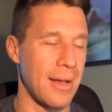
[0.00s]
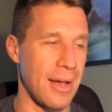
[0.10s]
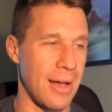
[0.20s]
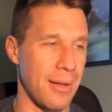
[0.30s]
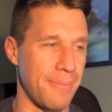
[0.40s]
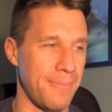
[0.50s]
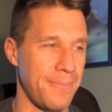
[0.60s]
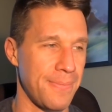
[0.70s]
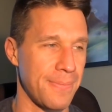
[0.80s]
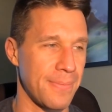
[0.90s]
Um,
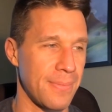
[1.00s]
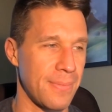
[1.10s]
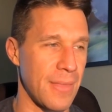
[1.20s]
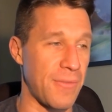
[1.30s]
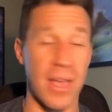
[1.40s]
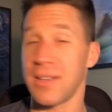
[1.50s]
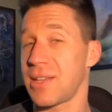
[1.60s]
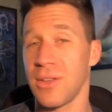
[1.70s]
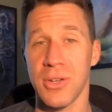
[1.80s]
if they can tell